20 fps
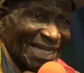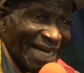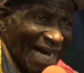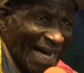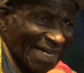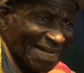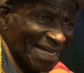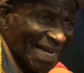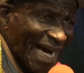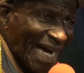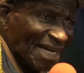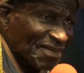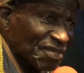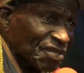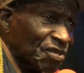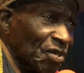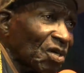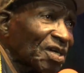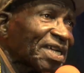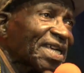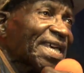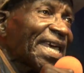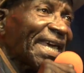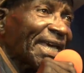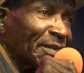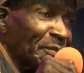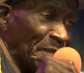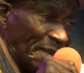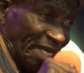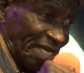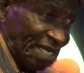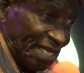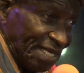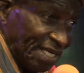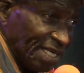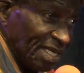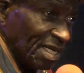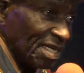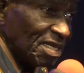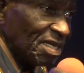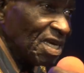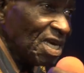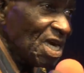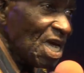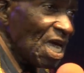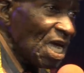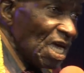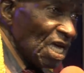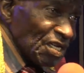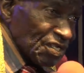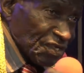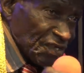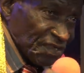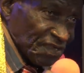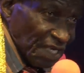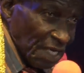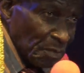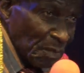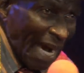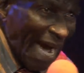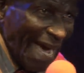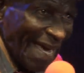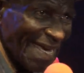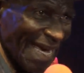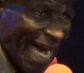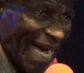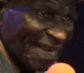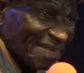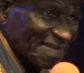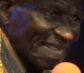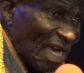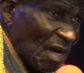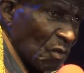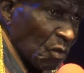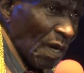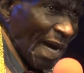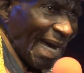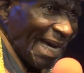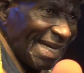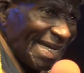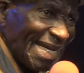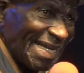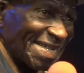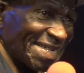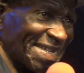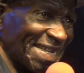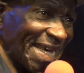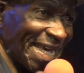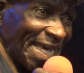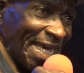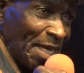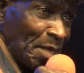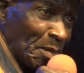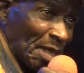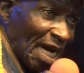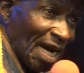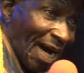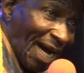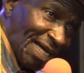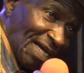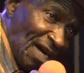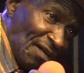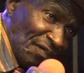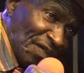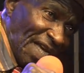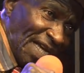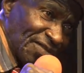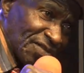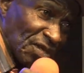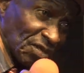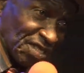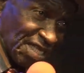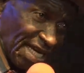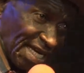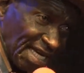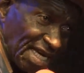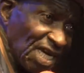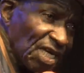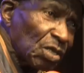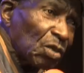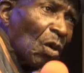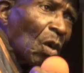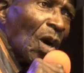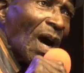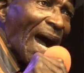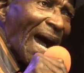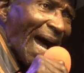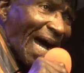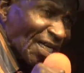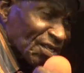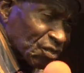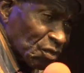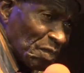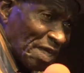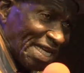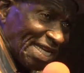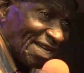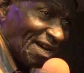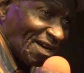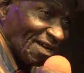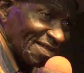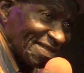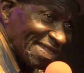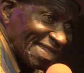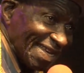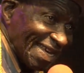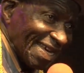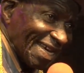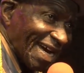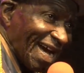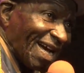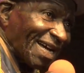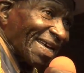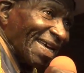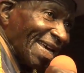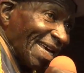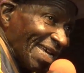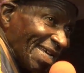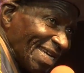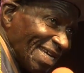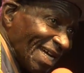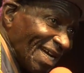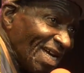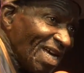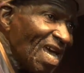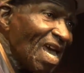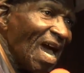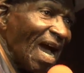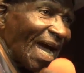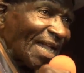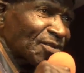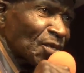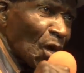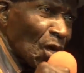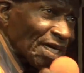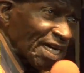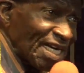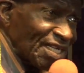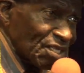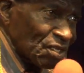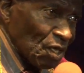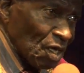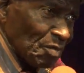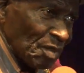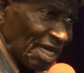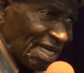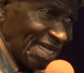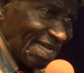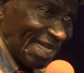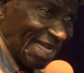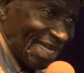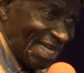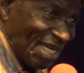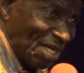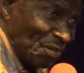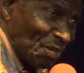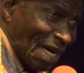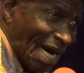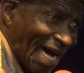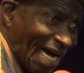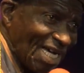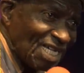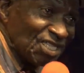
that ass to kick me. She say, my ass and wild team. And after today, don't ask me nothing again. I talking to my neighbor,